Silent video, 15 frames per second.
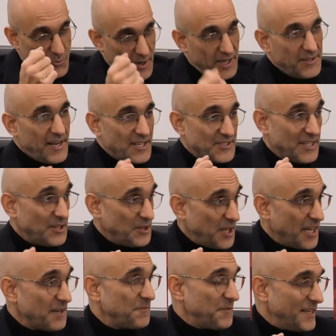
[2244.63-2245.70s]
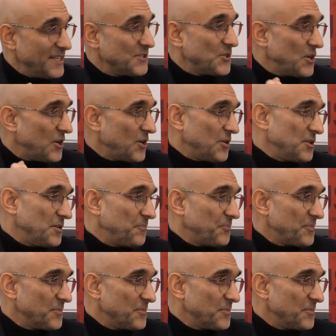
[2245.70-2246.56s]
recognize that life is hard.